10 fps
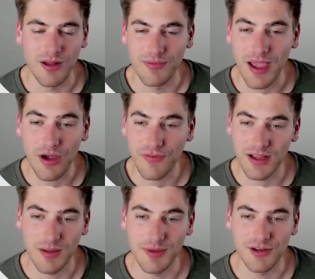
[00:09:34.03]
Now, if I
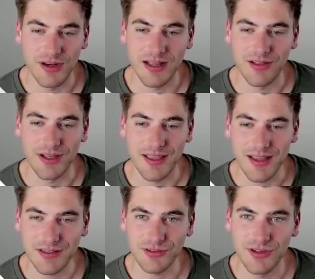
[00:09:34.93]
come in here and I click
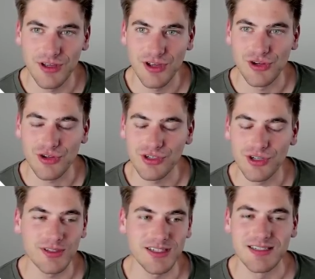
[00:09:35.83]
cancel, you're gonna
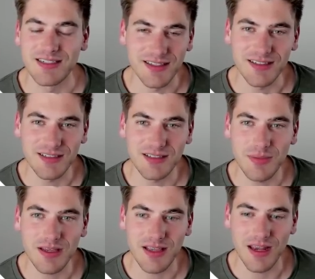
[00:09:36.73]
notice it doesn't
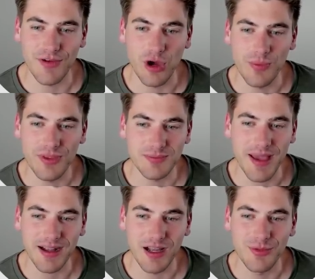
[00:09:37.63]
submit, and if I open this
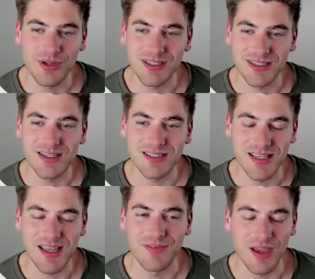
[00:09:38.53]
back up, you can see it
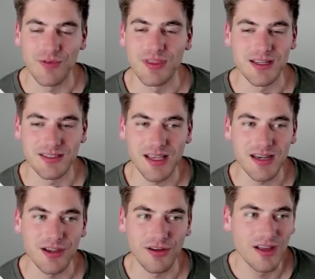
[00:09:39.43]
saved everything inside
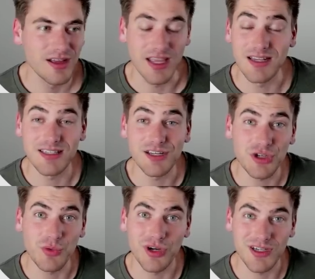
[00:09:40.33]
of here. It
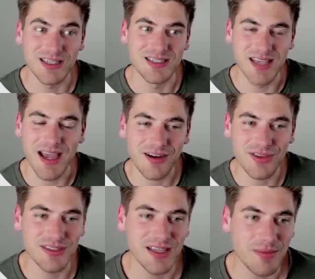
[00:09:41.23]
essentially works exactly
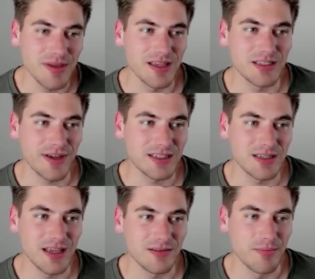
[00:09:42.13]
the same as if I
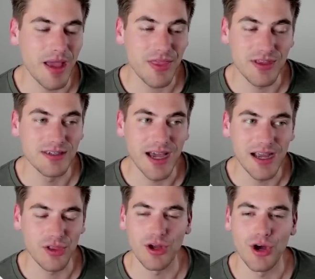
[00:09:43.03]
set method
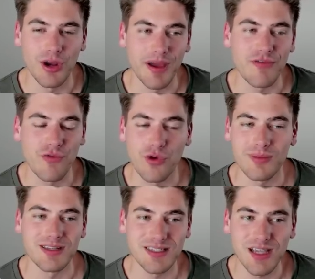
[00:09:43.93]
dialog on my form
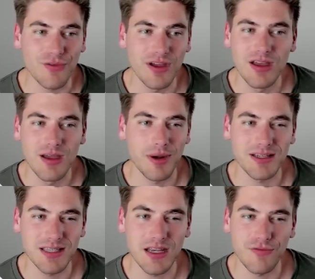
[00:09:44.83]
itself, but I
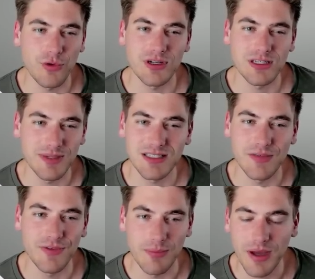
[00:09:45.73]
set it for a
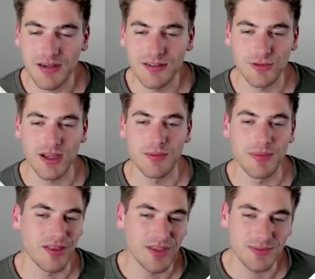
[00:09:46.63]
specific button so I can
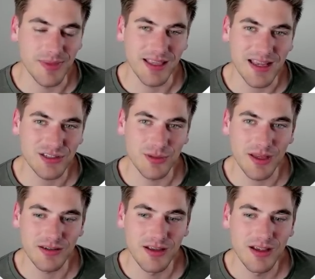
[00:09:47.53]
make this my cancel
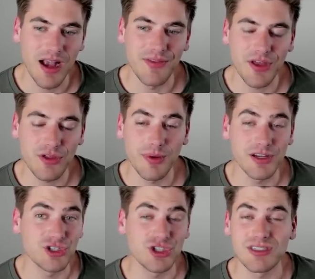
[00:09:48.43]
button, and the other
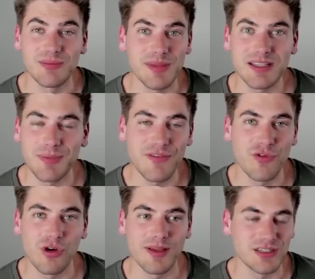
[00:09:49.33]
button just submits my
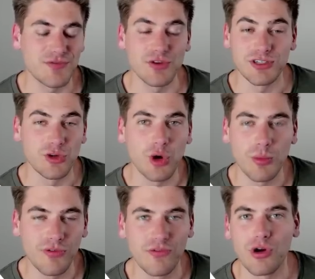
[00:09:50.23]
form as if it was a
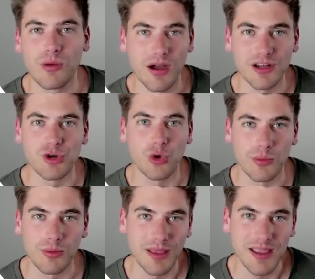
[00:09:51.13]
normal form on a
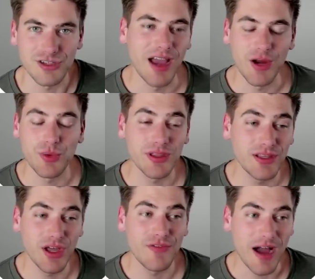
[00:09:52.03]
normal page. I really
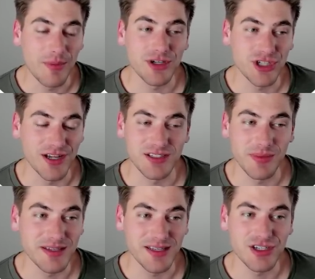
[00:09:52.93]
love how much
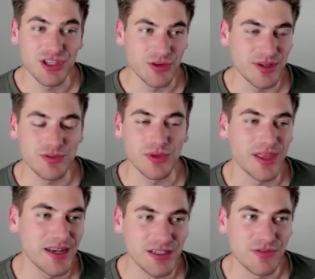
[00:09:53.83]
customization there is
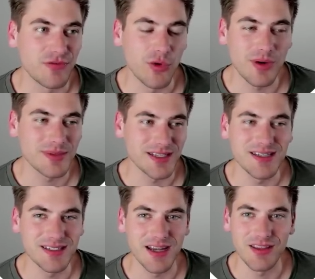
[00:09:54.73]
related to forms
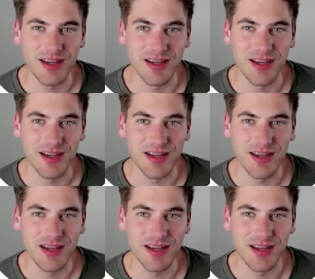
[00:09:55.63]
inside of the